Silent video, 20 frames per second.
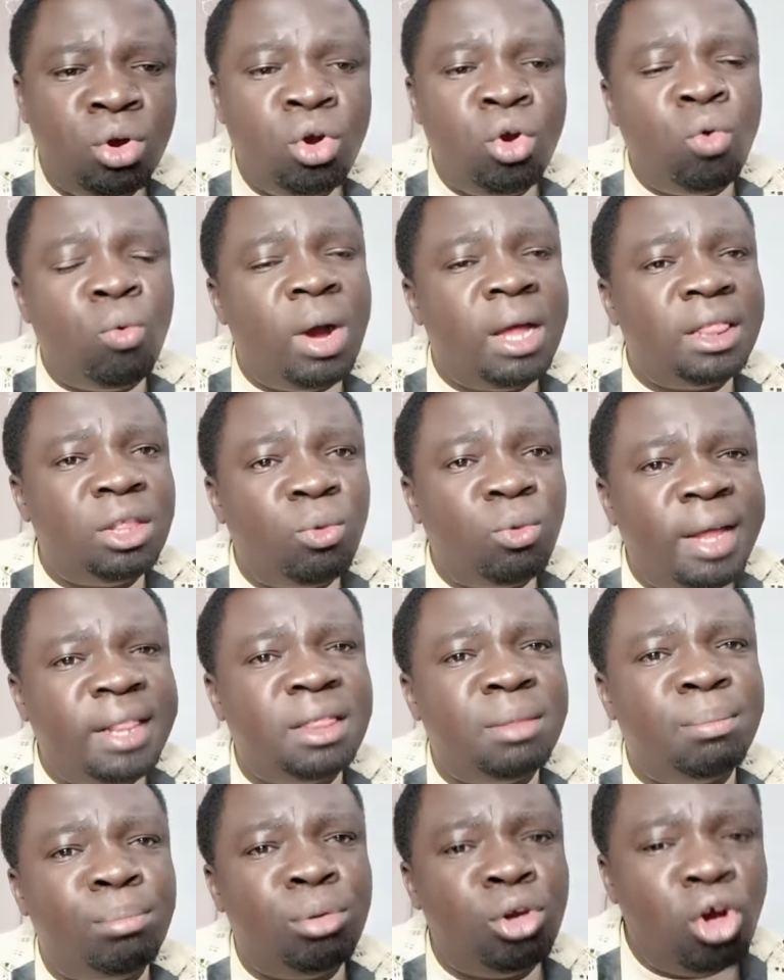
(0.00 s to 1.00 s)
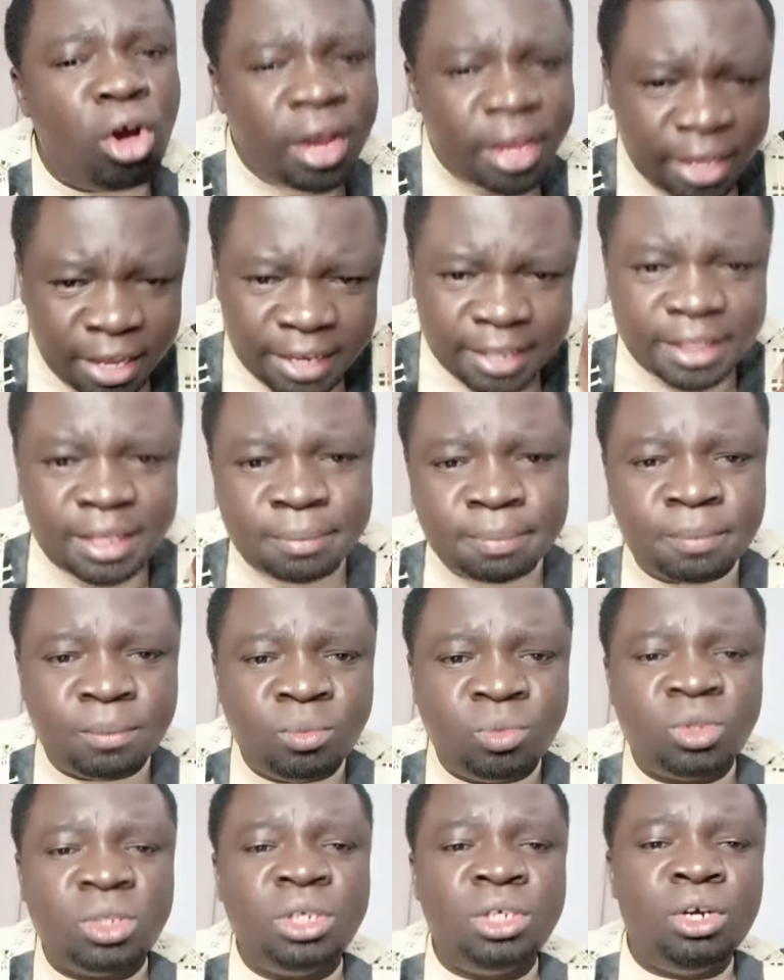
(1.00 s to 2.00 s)
were the ones blocking them
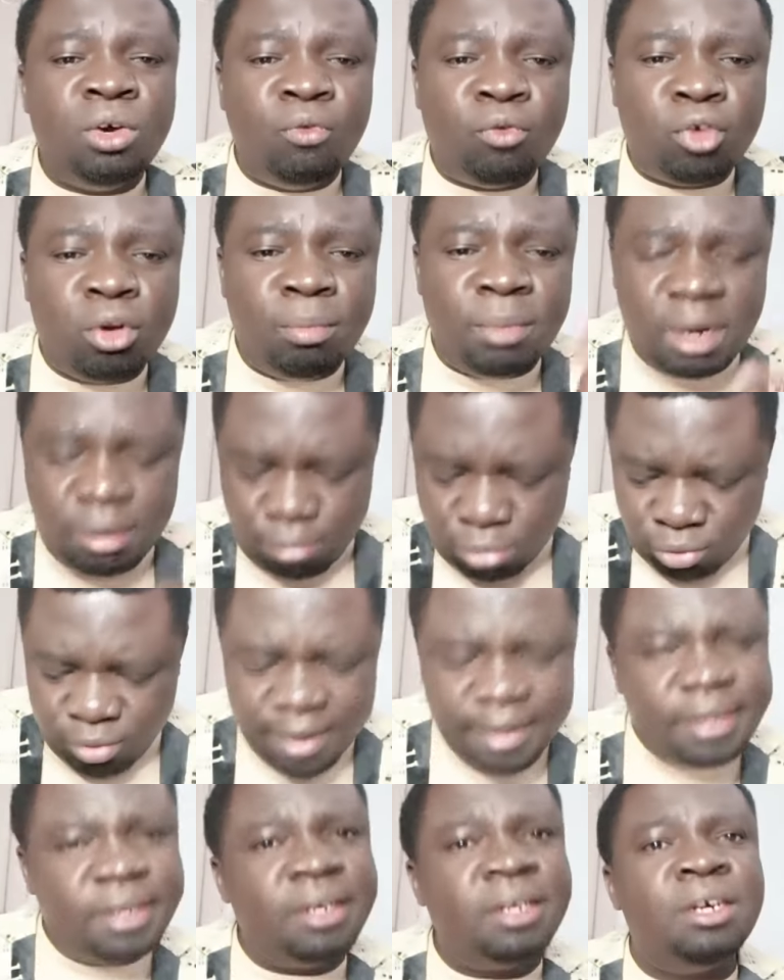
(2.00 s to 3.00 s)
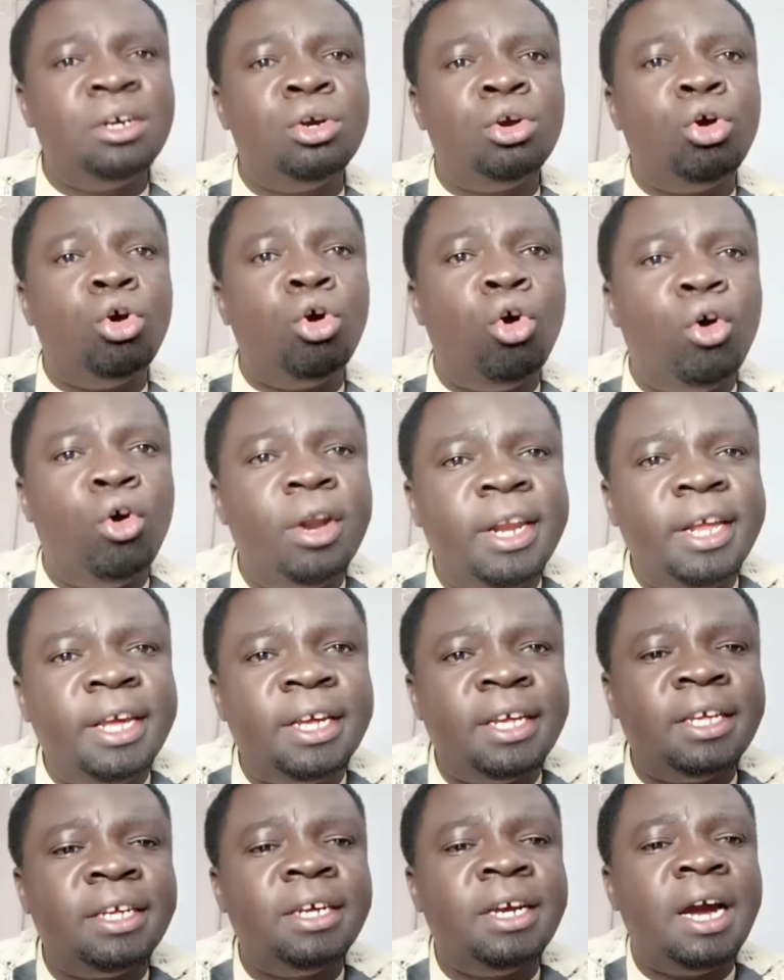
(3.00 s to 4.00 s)
from, number one,
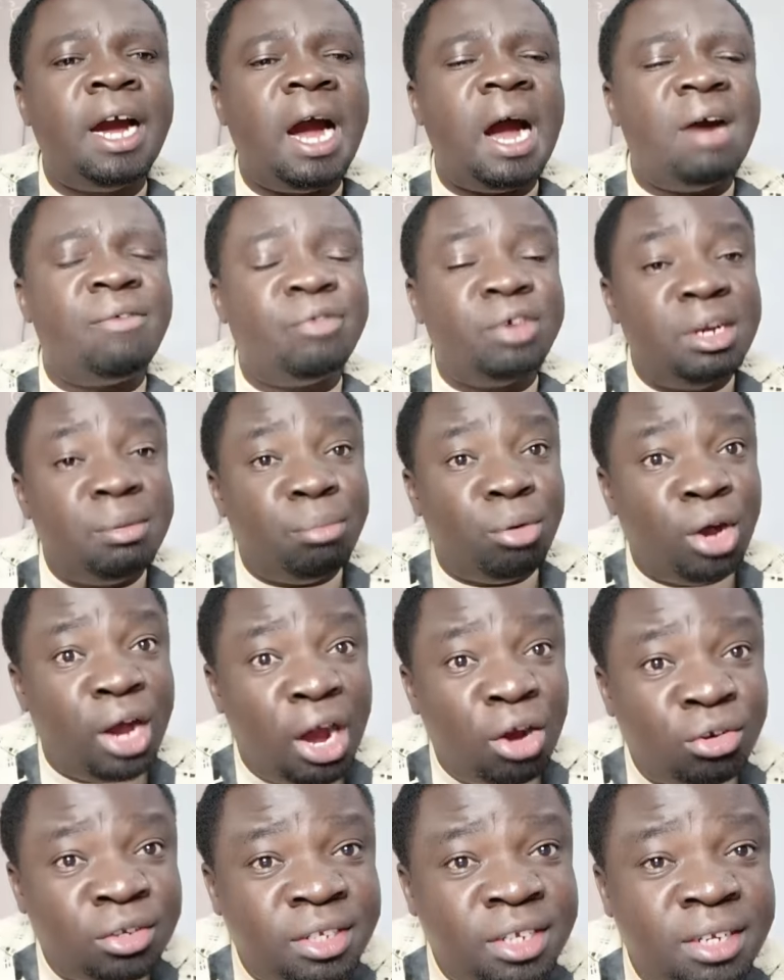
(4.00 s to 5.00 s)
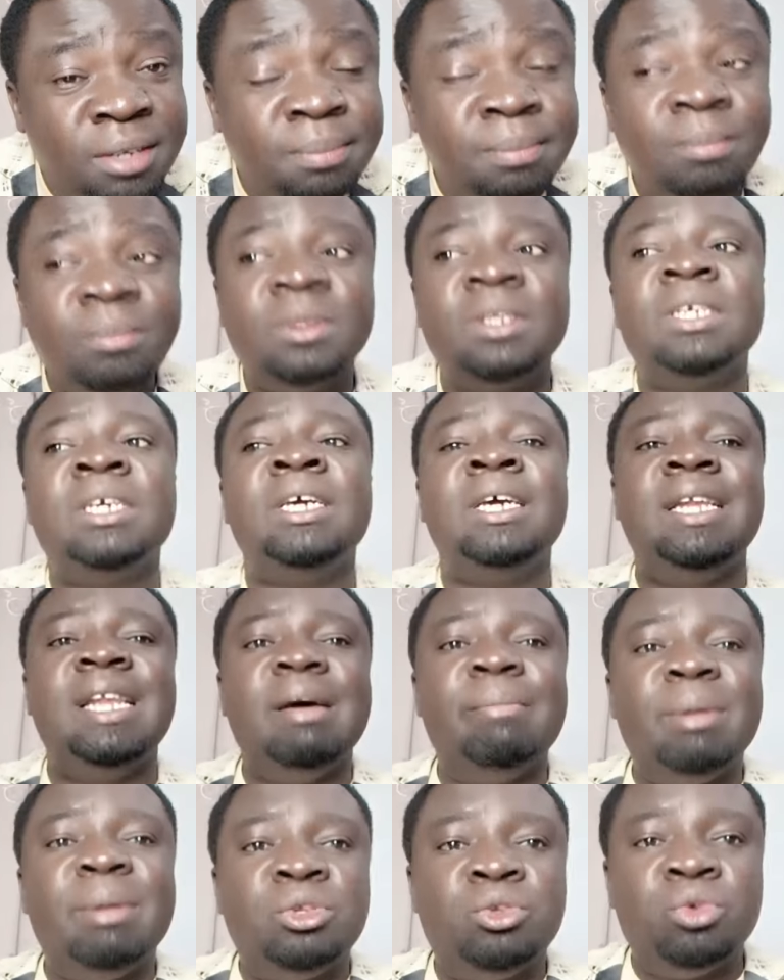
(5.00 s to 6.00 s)
owning affordable housing,
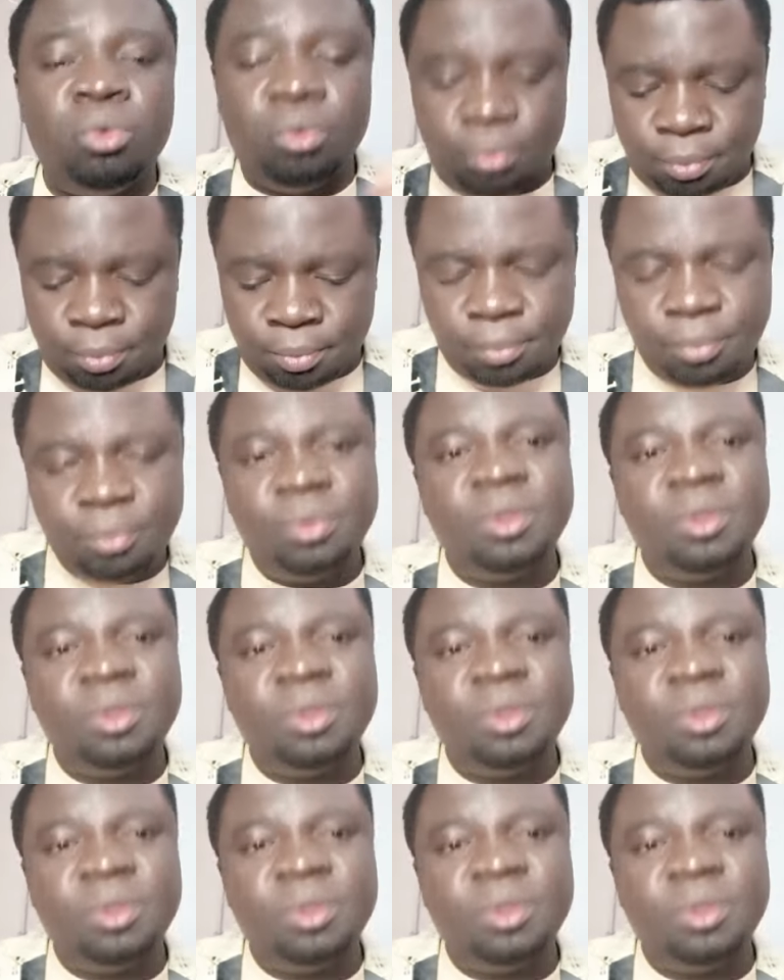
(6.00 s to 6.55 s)
number two,